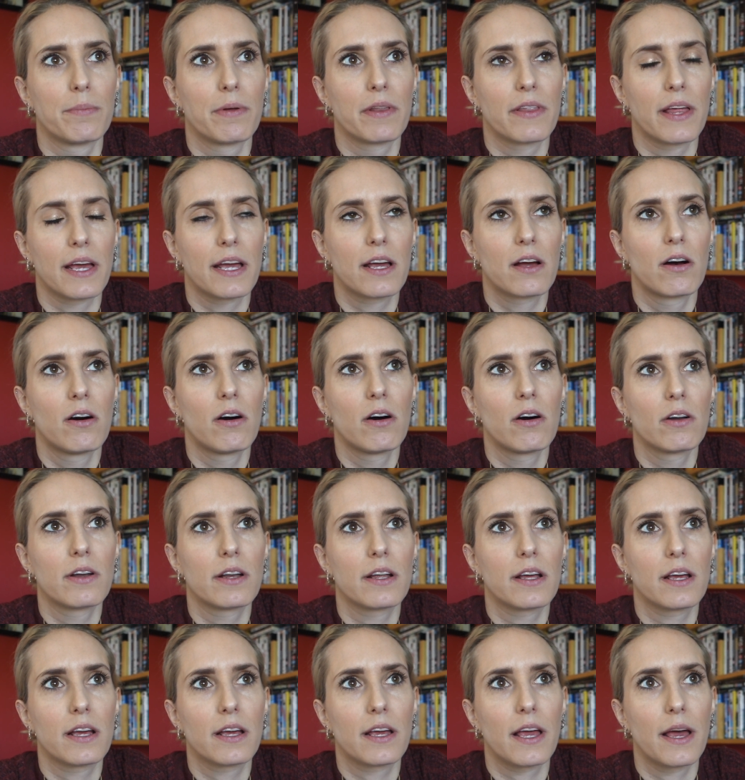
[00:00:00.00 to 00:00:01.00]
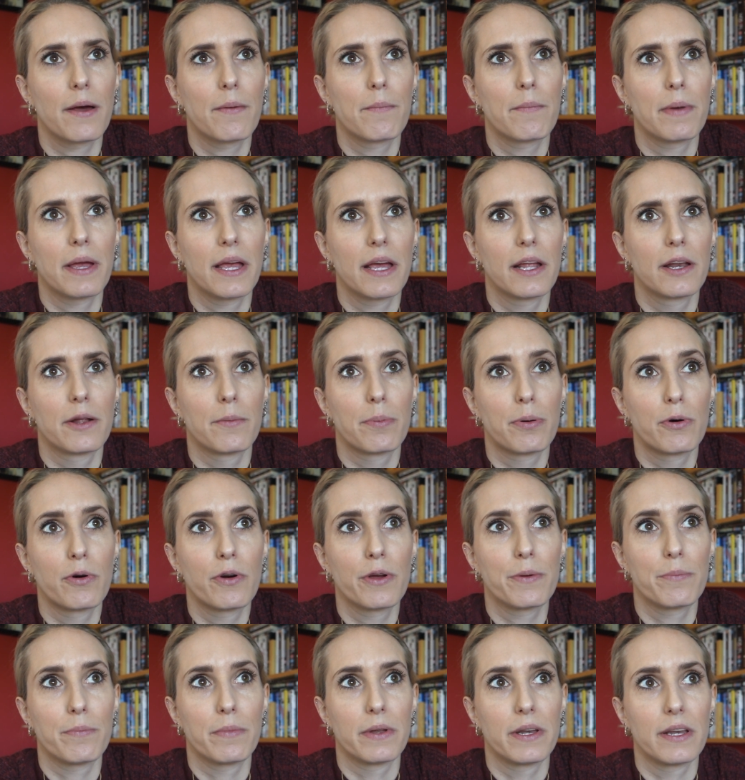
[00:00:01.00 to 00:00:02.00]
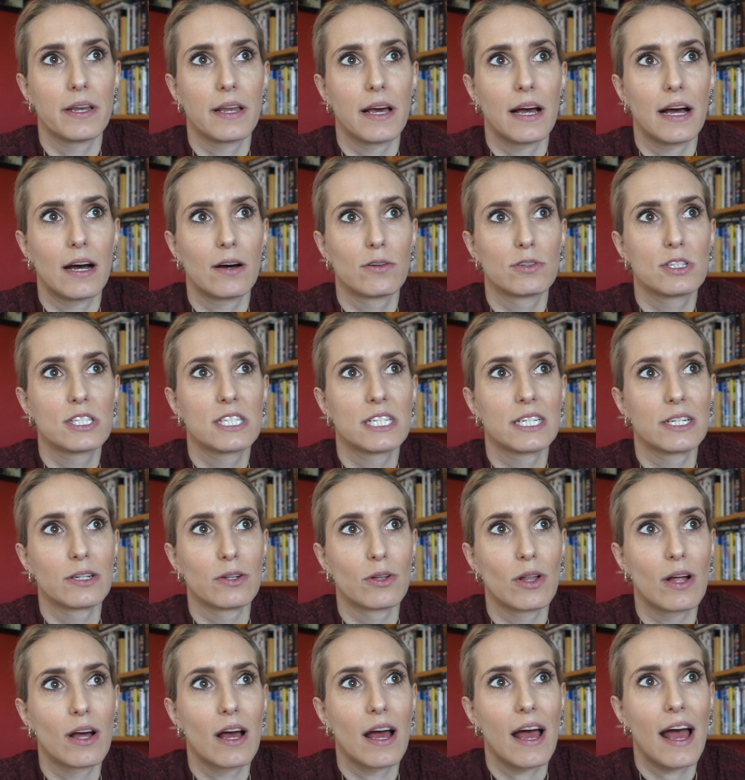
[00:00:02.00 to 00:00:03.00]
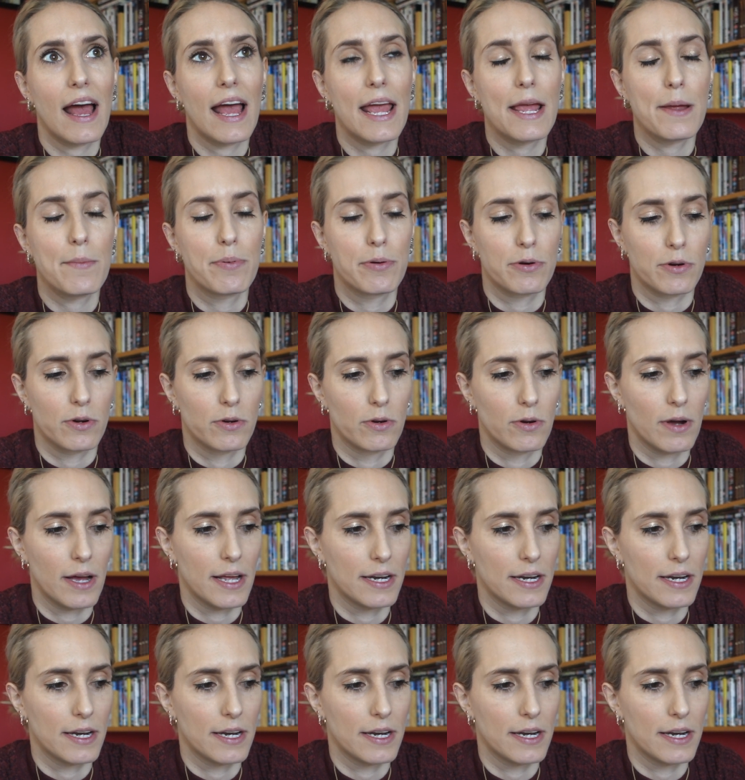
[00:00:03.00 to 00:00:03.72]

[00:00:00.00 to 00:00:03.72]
but they can't get me an appointment now till April,